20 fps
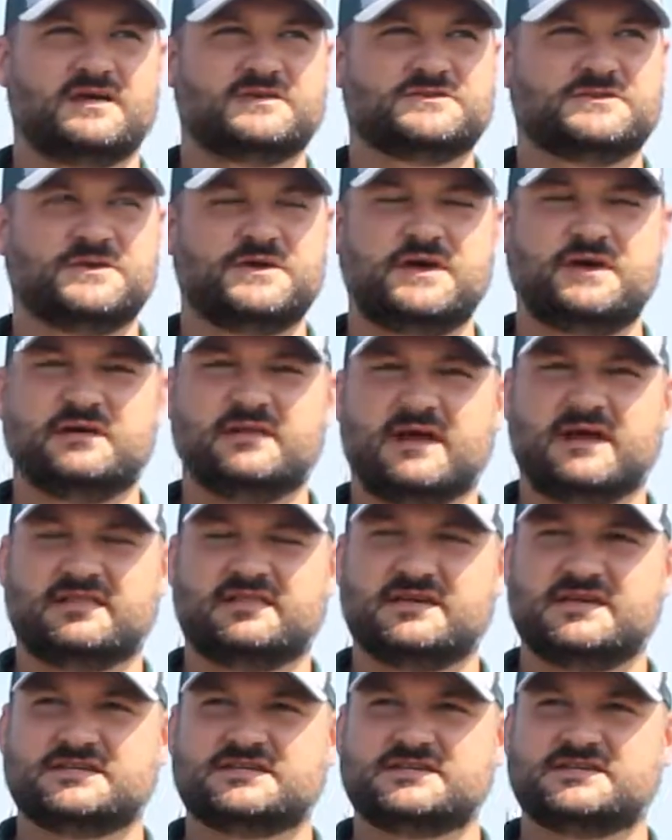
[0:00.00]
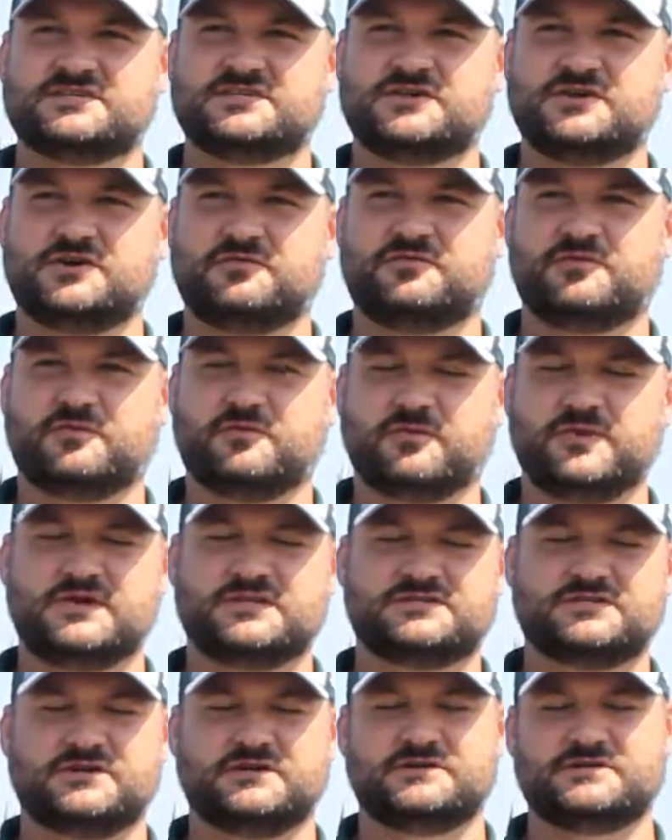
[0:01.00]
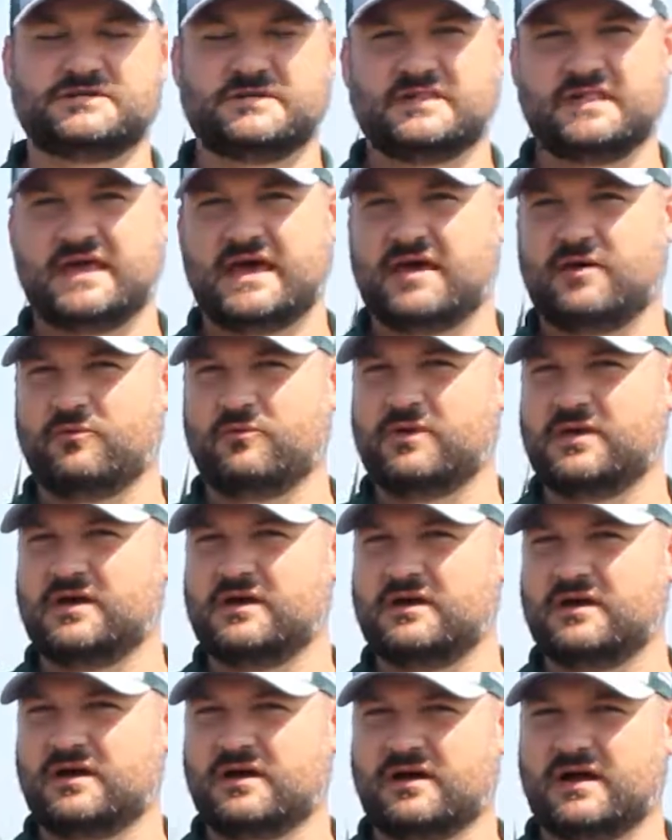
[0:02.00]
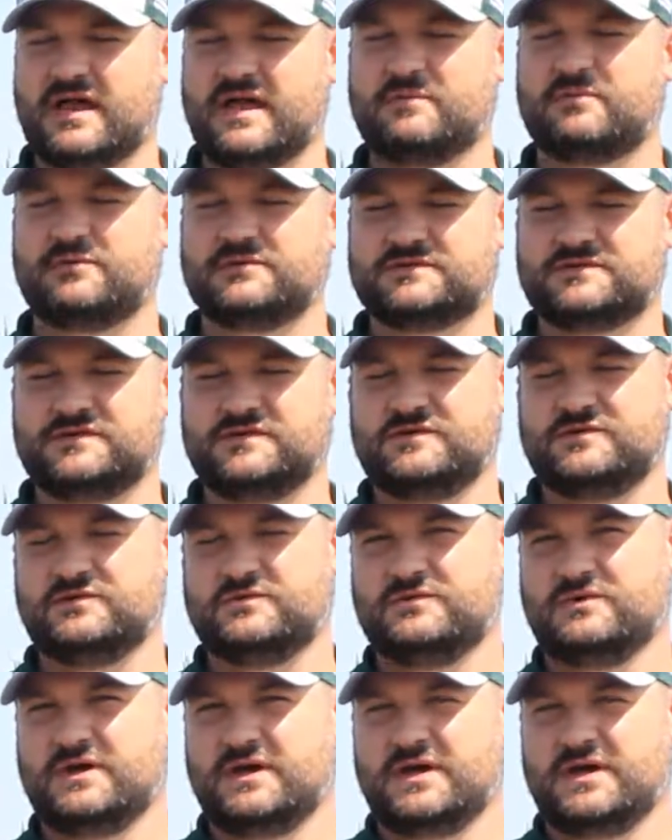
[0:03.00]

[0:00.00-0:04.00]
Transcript: So a year like this is good for research in that we are able to